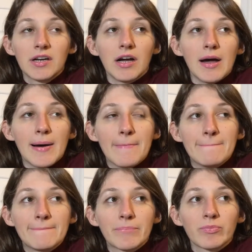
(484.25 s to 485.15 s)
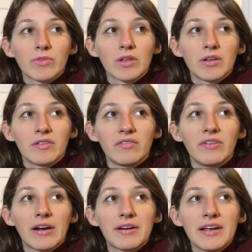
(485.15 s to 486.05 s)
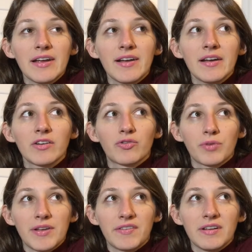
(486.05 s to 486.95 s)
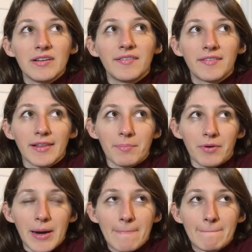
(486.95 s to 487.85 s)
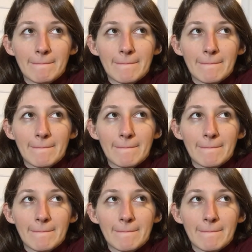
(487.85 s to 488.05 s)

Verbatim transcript: Um, it's very greasy and slippery.